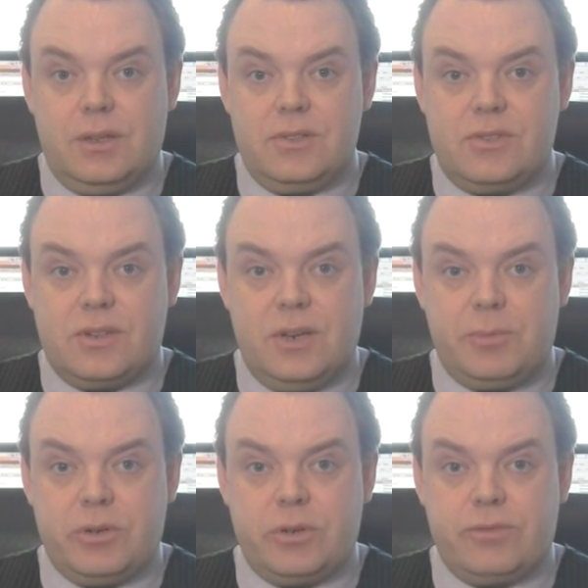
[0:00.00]
This is a
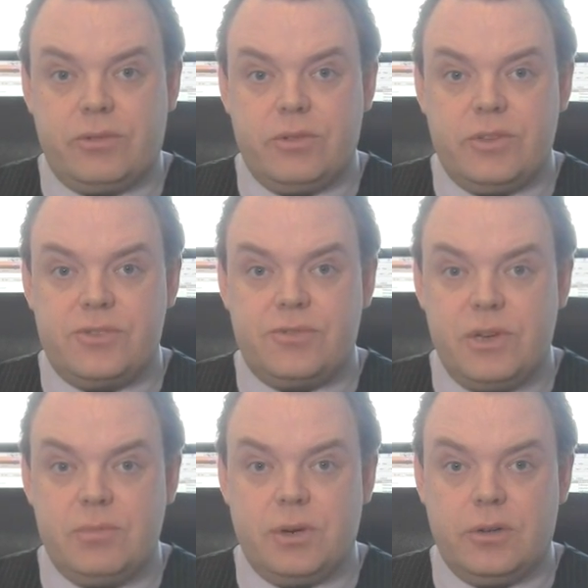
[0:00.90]
clip recorded for The
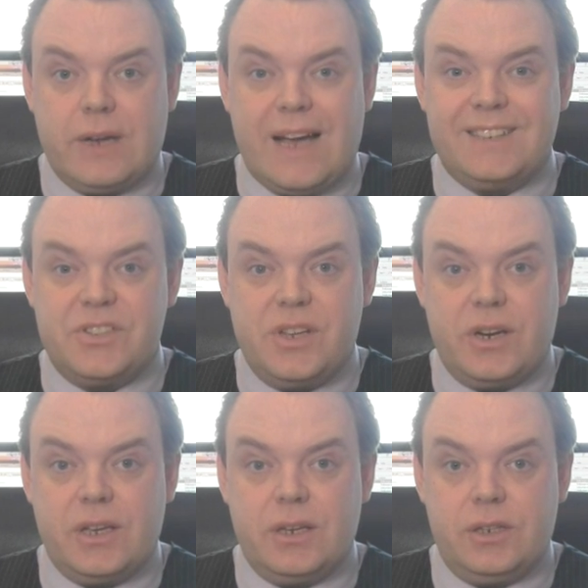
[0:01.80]
Stream on Al
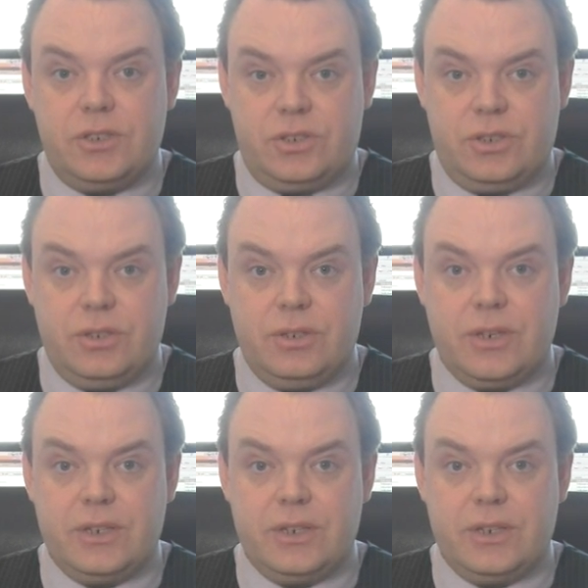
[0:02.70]
Jazeera English,